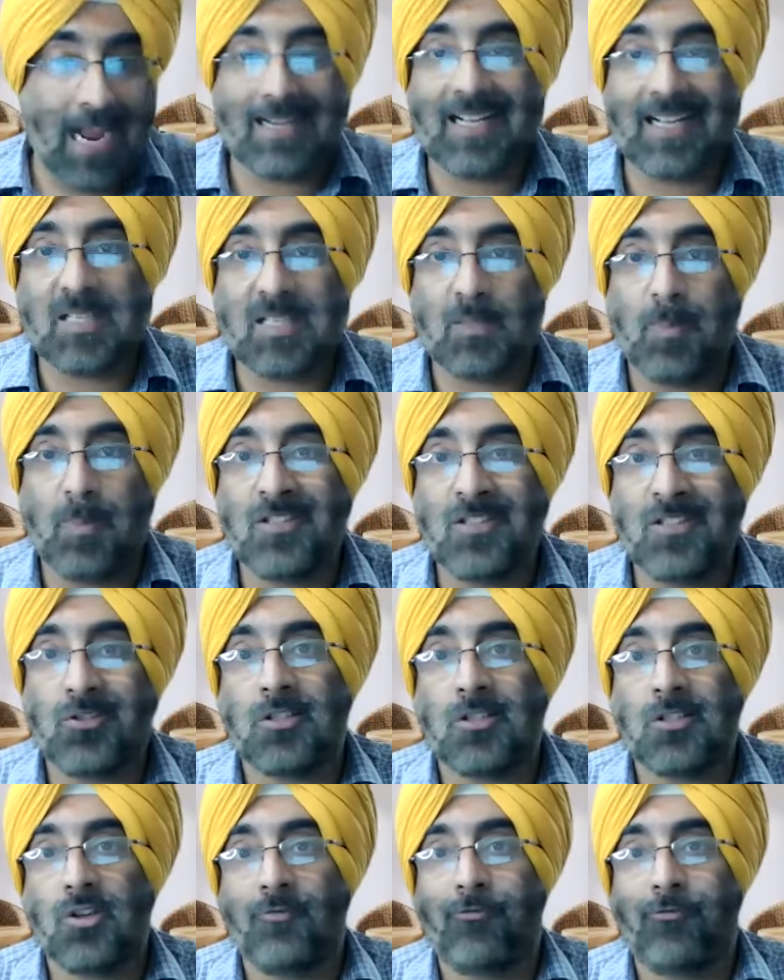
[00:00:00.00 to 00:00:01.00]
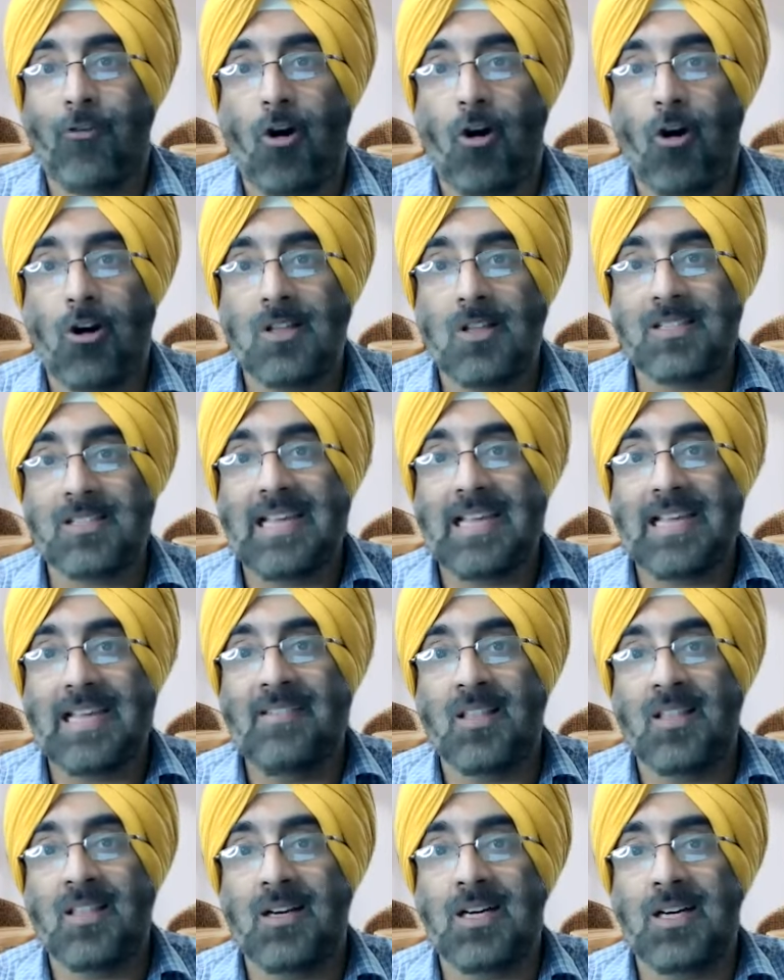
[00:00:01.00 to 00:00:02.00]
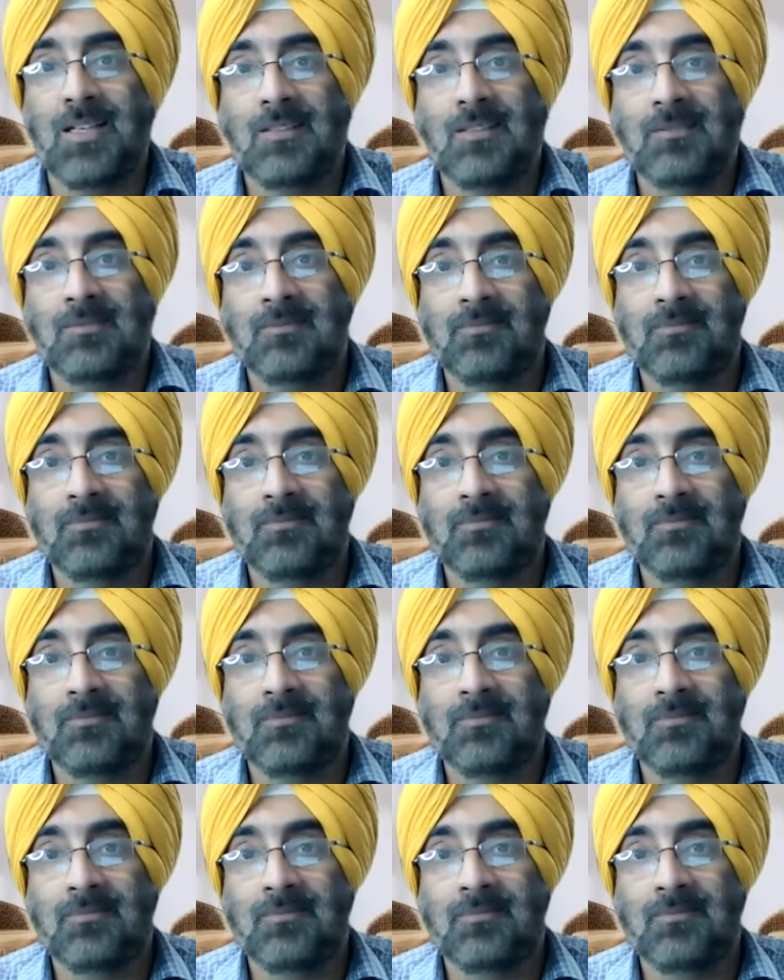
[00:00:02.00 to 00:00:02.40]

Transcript: expense also falls in the